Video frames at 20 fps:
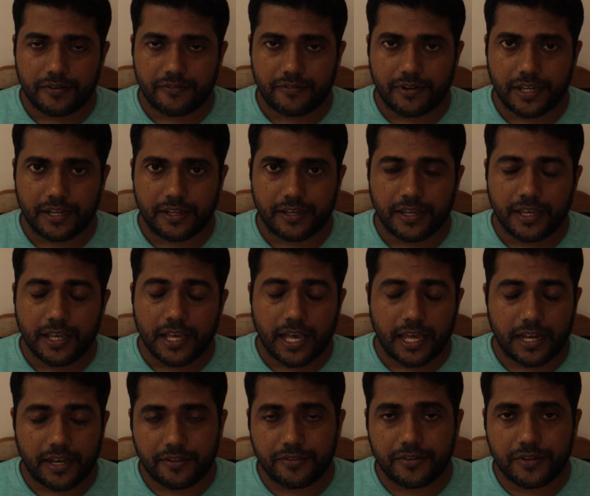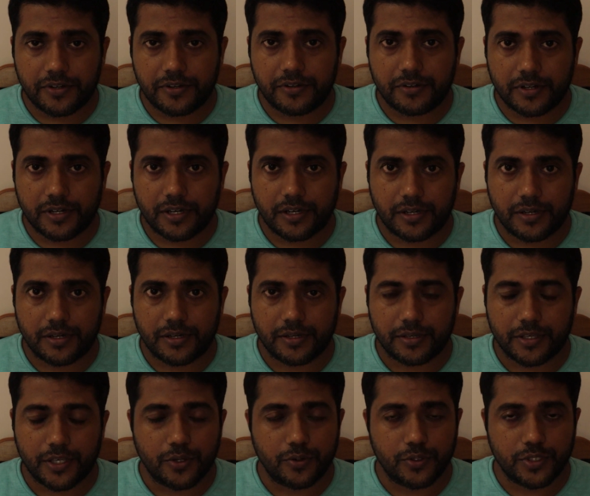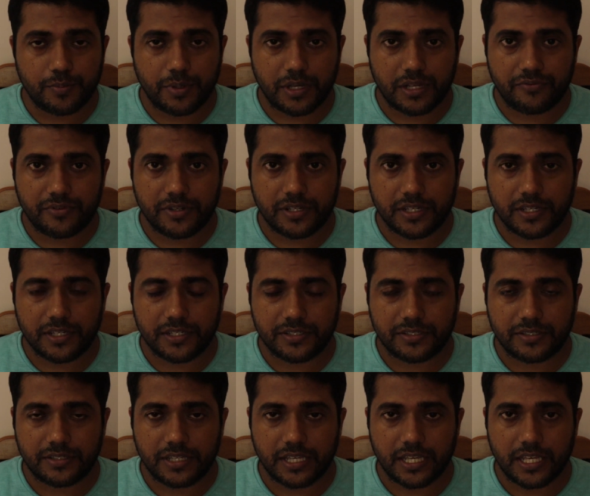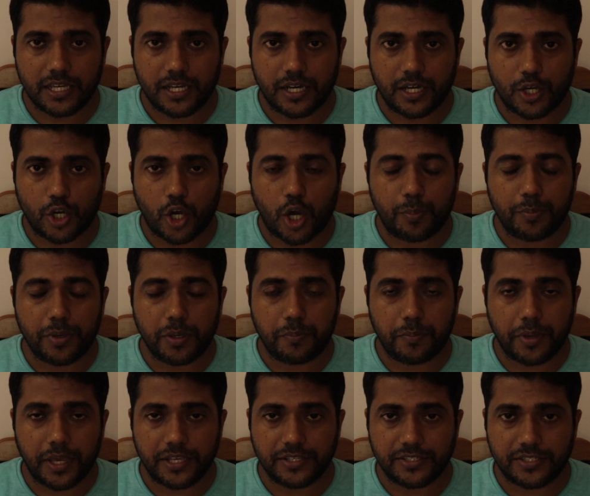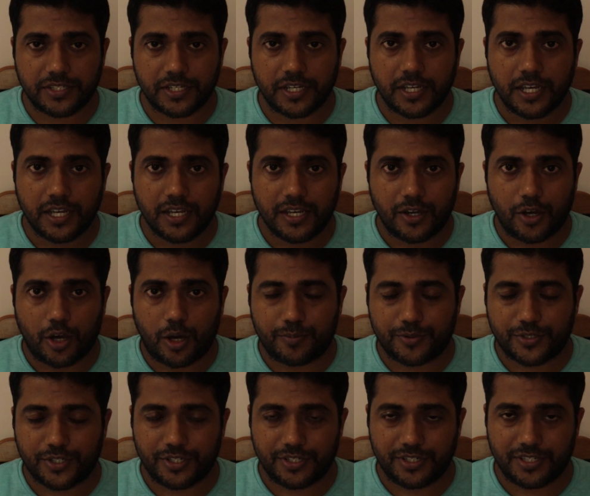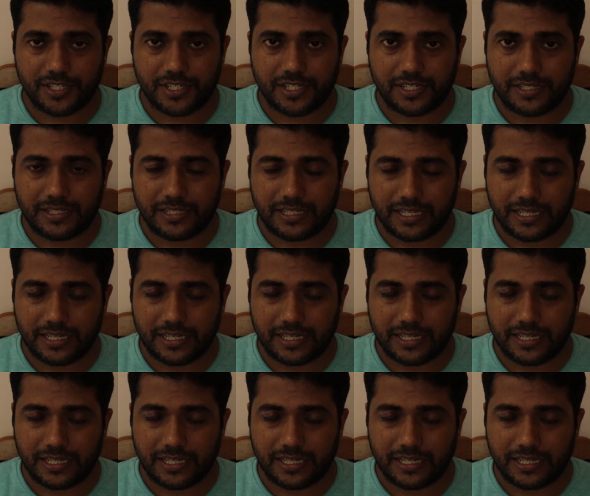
right? Another huge benefit is the copy paste option in